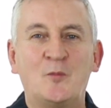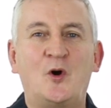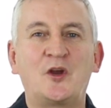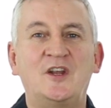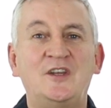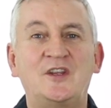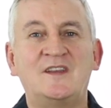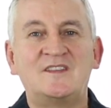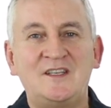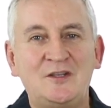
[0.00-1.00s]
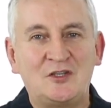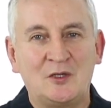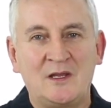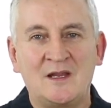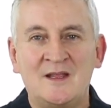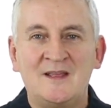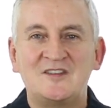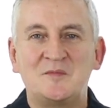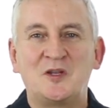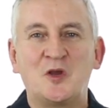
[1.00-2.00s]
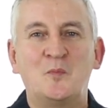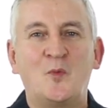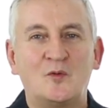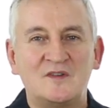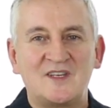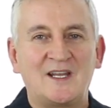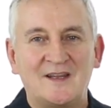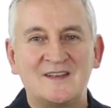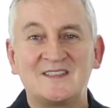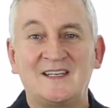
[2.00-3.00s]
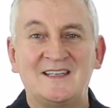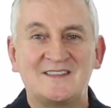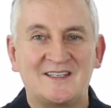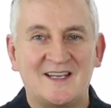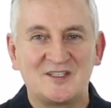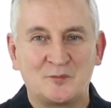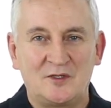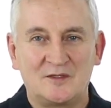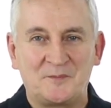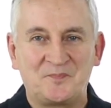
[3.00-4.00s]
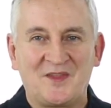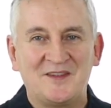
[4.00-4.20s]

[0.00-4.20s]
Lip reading: and what can you continue doing to become more resilient in today's world.